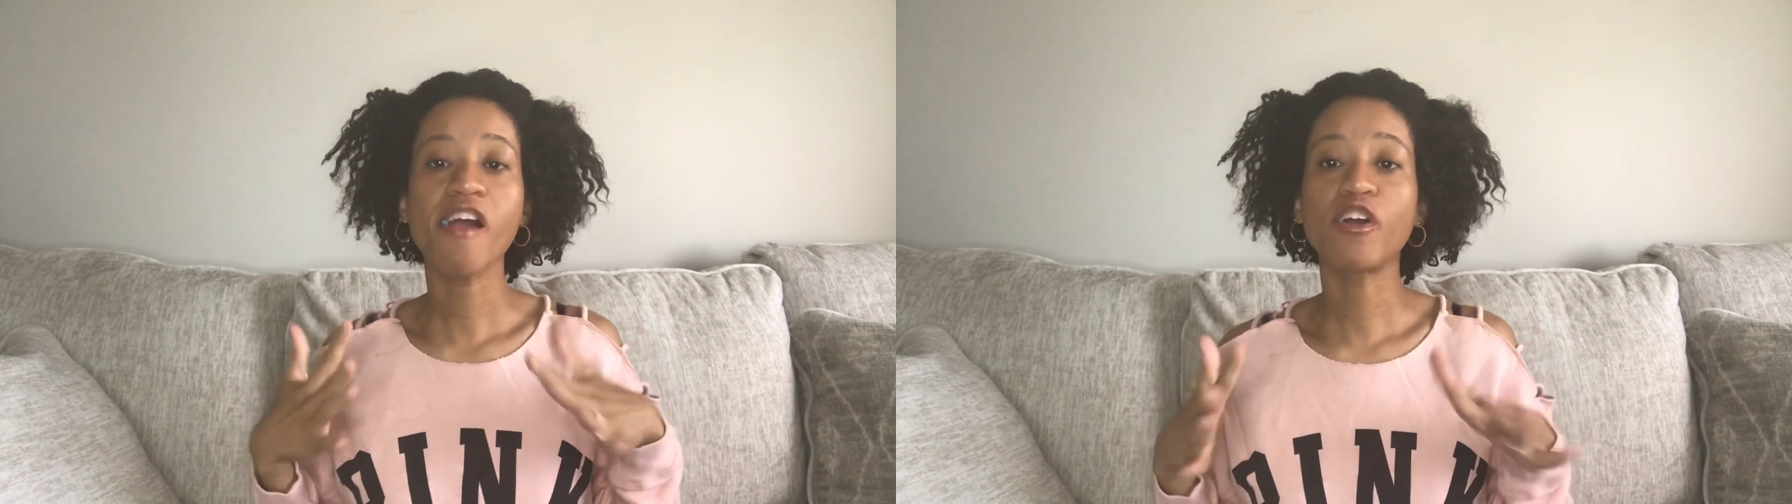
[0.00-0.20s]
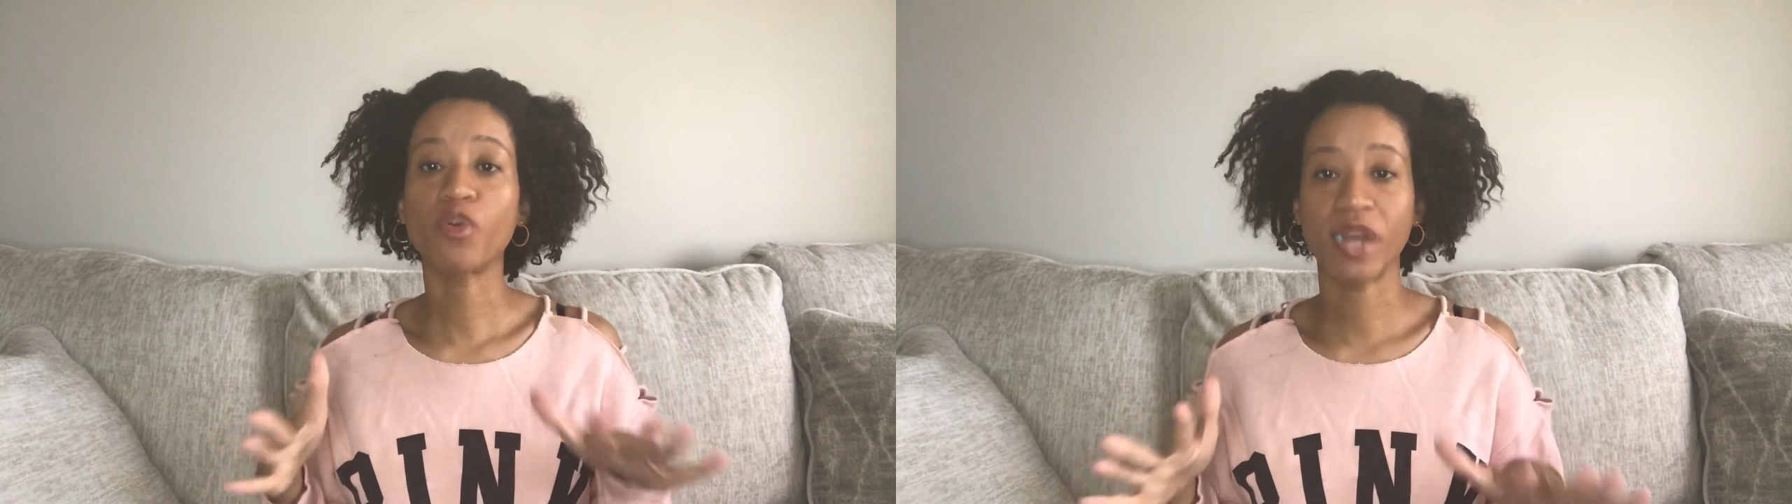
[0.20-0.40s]

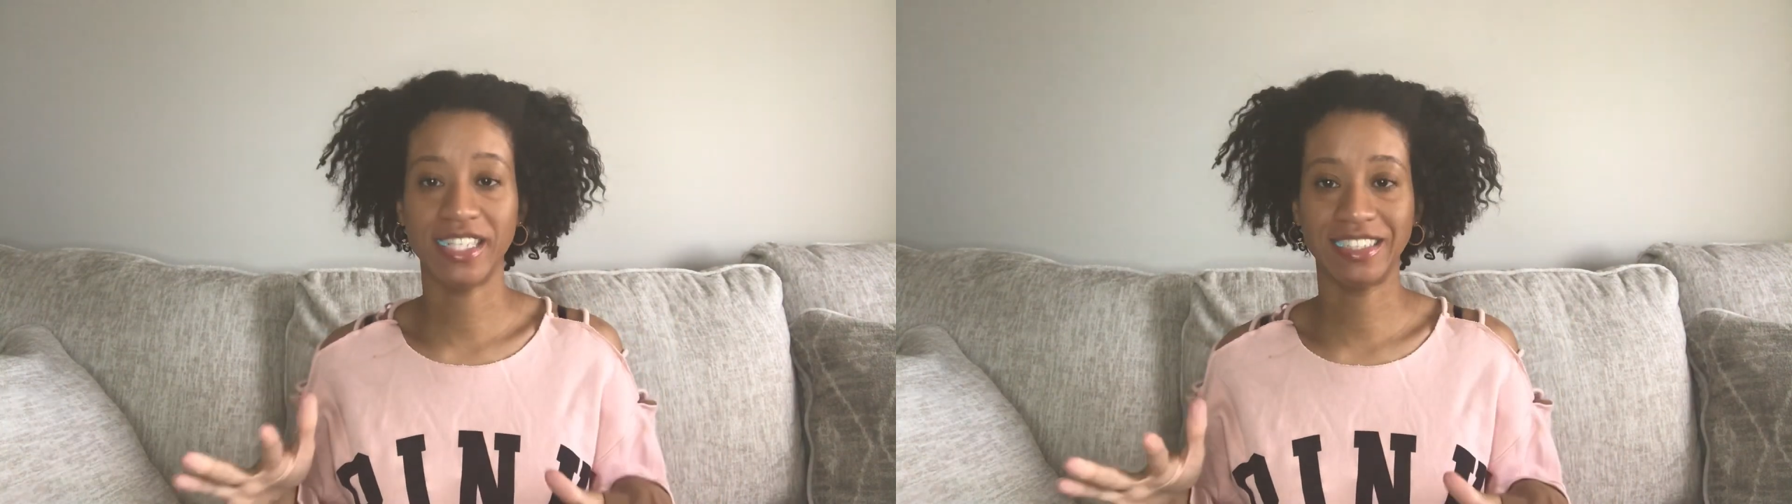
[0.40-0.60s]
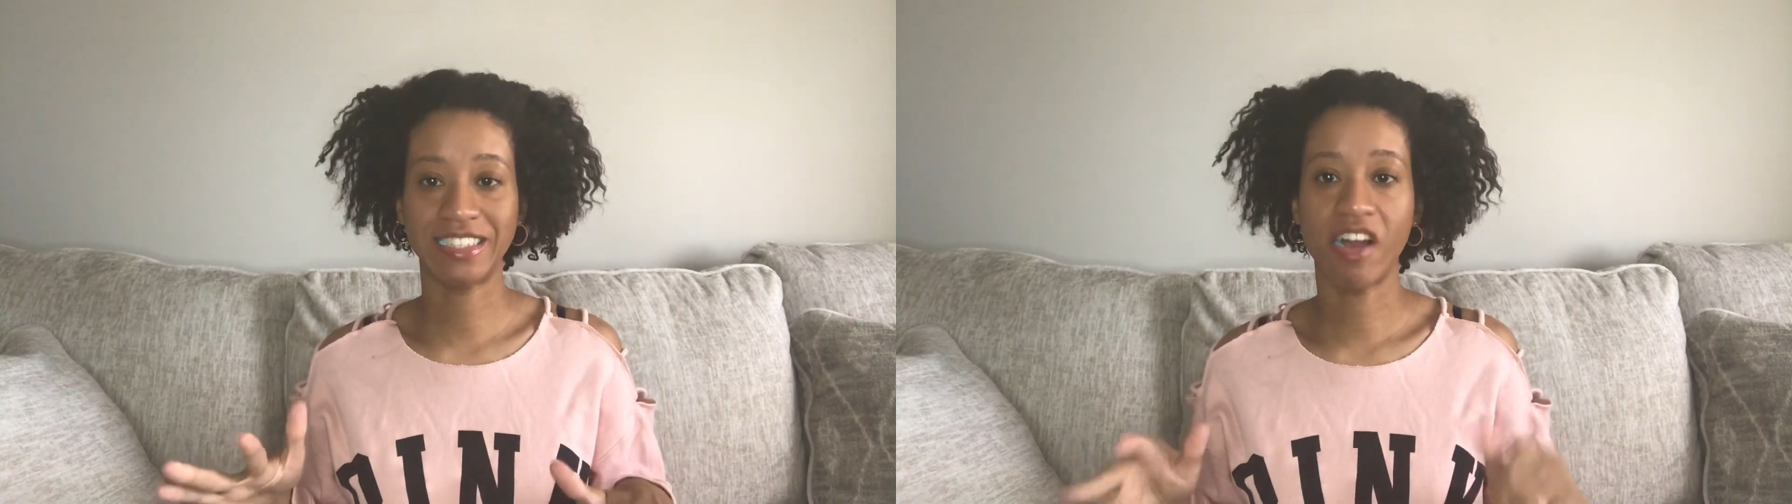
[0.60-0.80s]

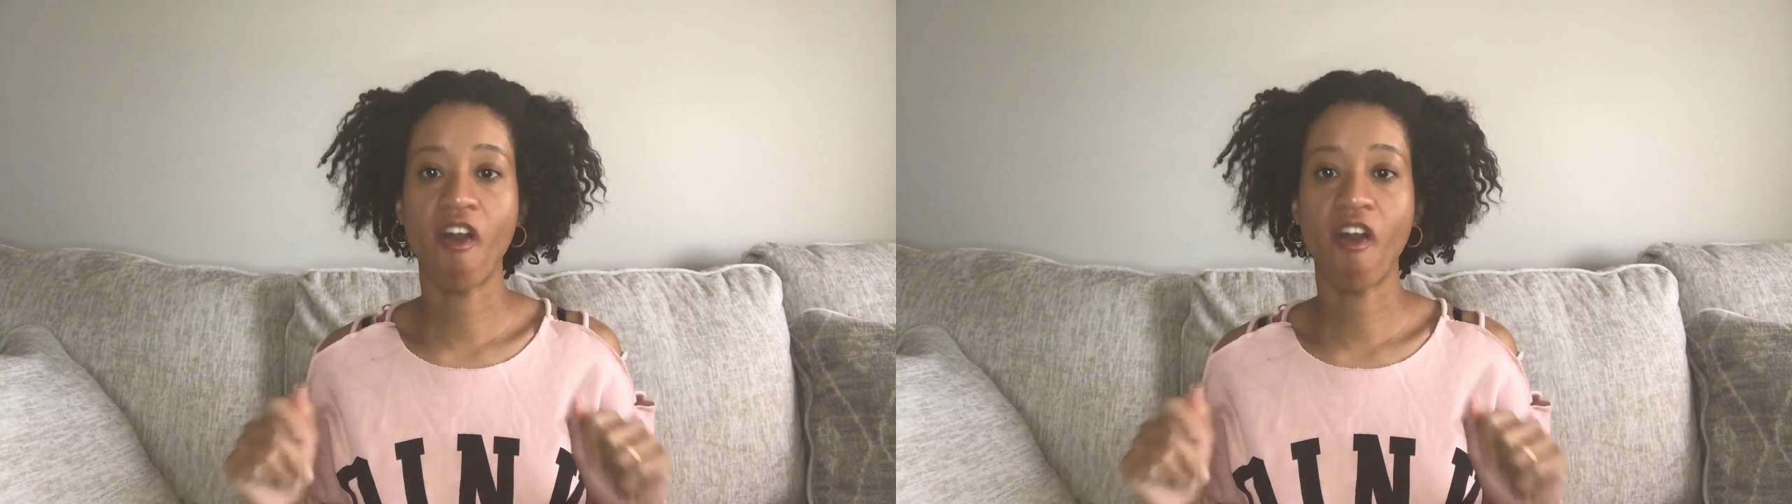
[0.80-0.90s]
great.